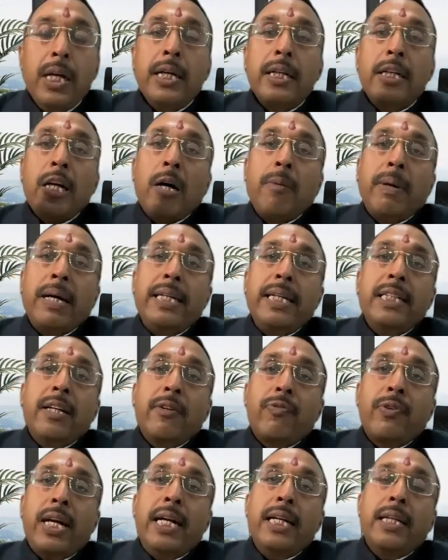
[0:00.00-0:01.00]
Now, my
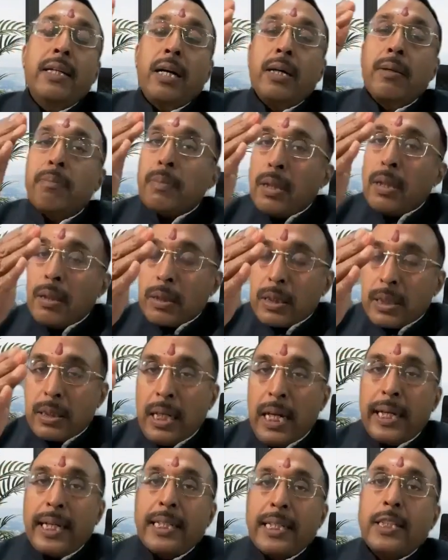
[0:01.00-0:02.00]
dear friend,
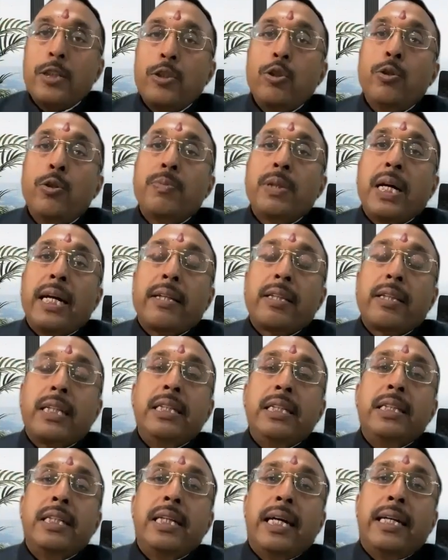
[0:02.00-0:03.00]
let us assume that
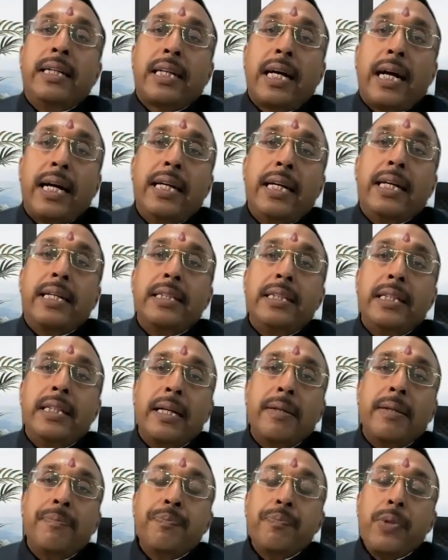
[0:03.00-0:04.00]
in the entire
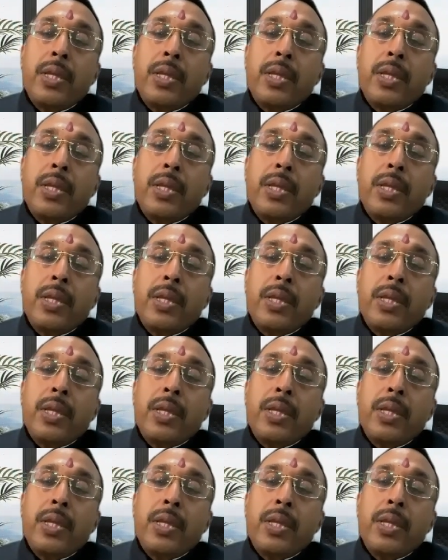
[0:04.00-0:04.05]
year,